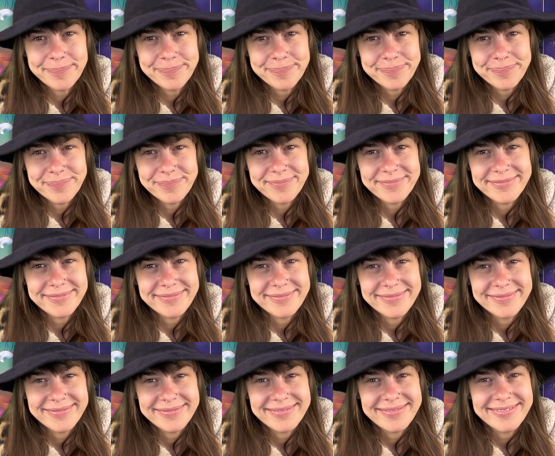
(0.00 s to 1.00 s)

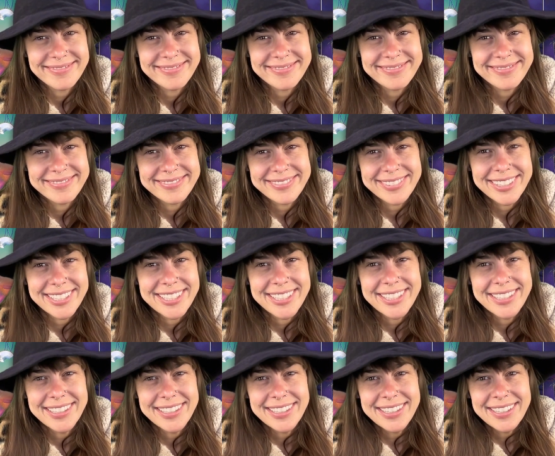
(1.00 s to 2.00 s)
Nothing is said.